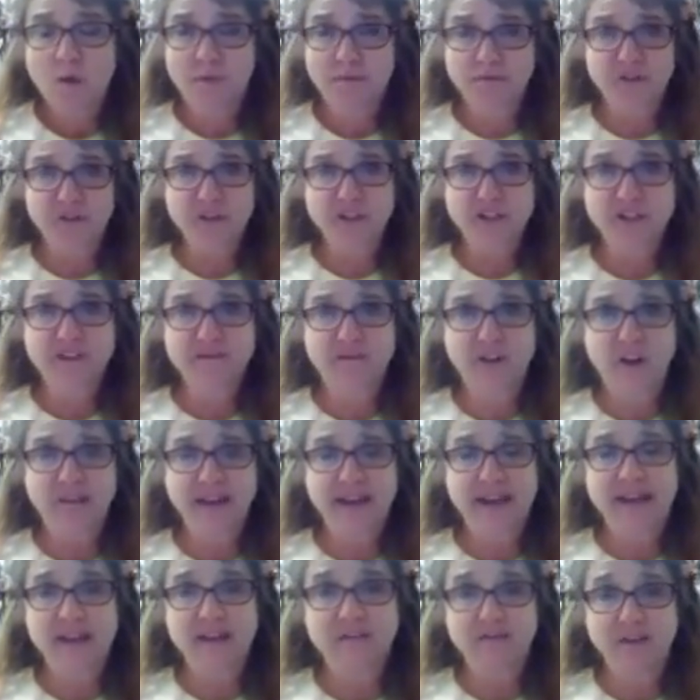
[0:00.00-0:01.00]
Well, first of all,
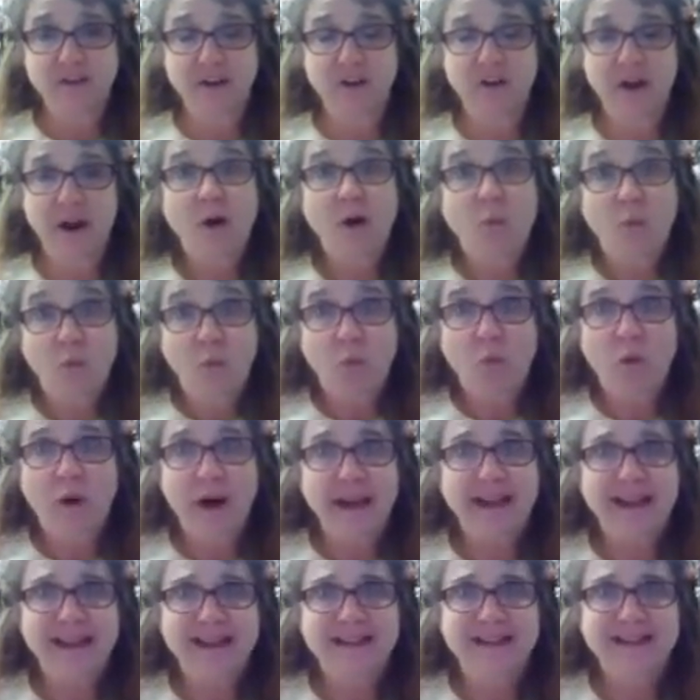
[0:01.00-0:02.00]
they need to figure out
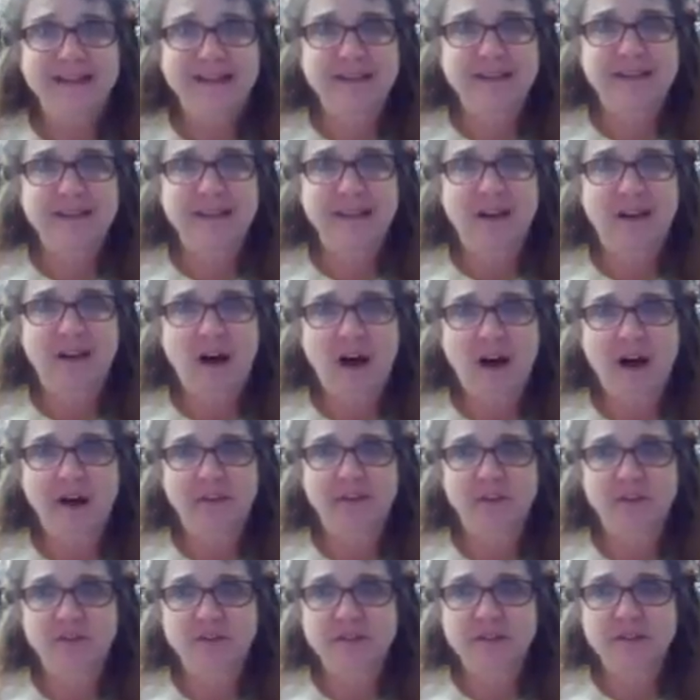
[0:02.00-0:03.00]
what is the
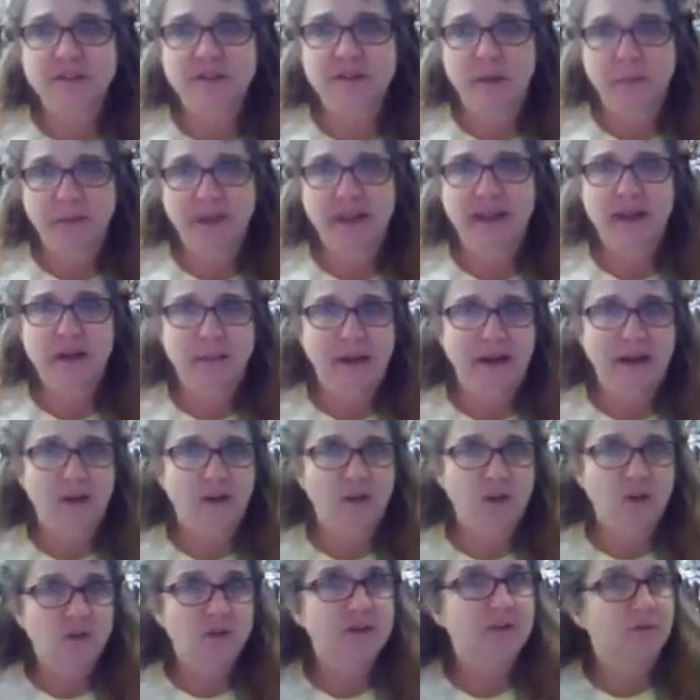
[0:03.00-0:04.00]
author's opinion
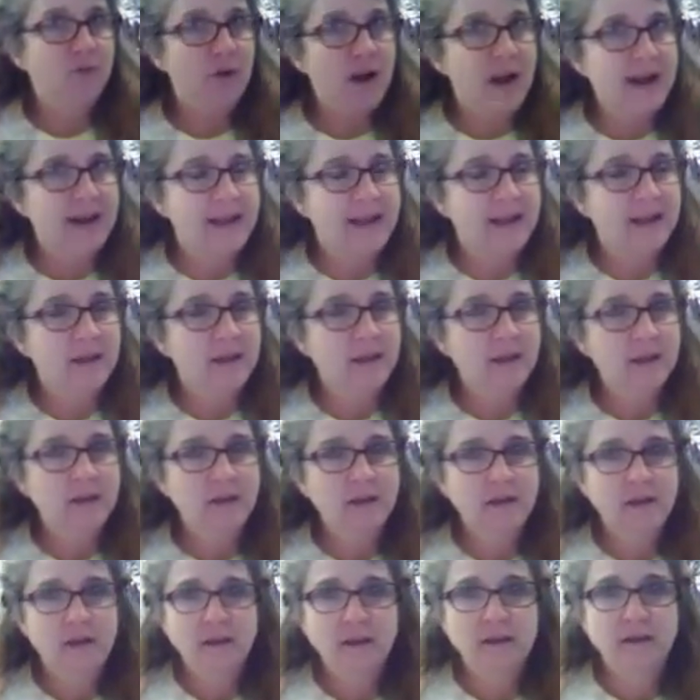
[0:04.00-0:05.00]
about cursive writing.
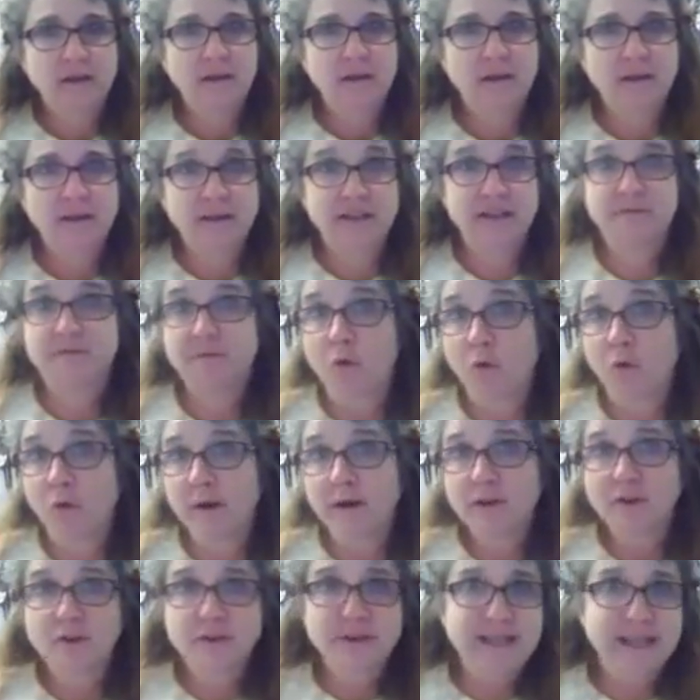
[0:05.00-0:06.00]
Is he
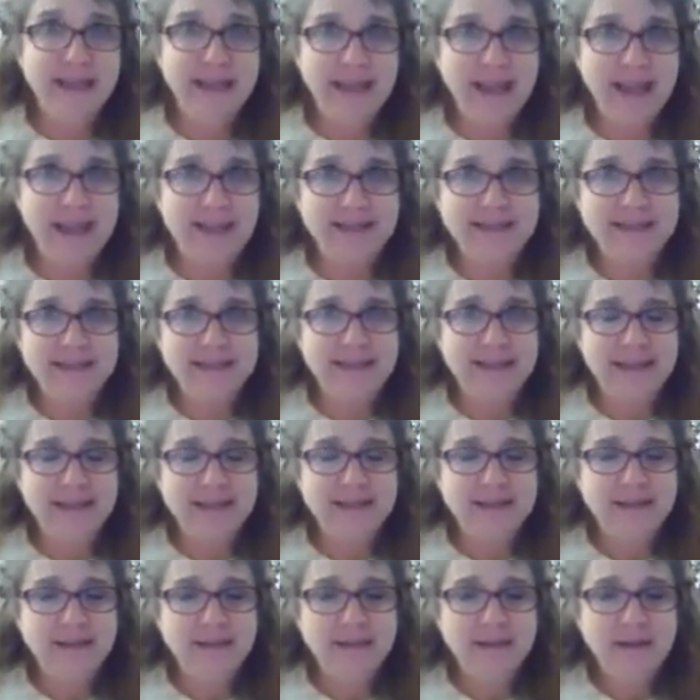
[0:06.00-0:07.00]
for it or is he against
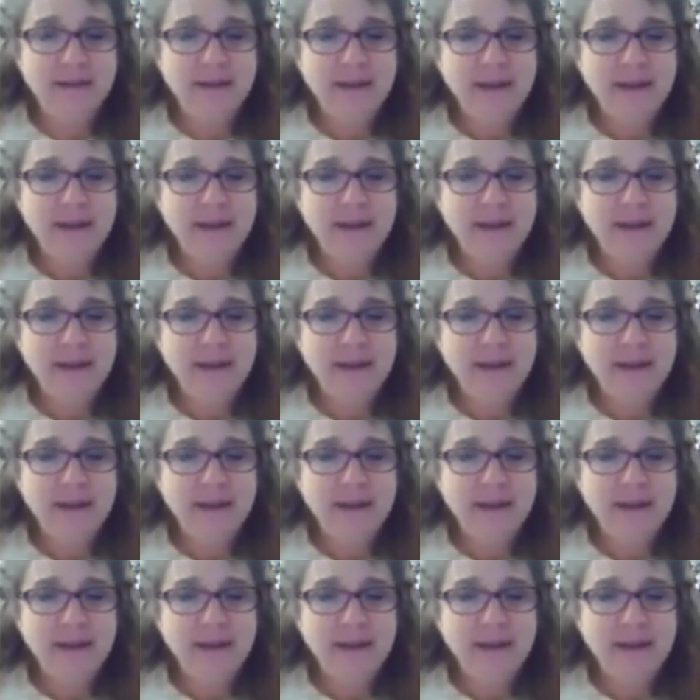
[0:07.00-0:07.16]
it?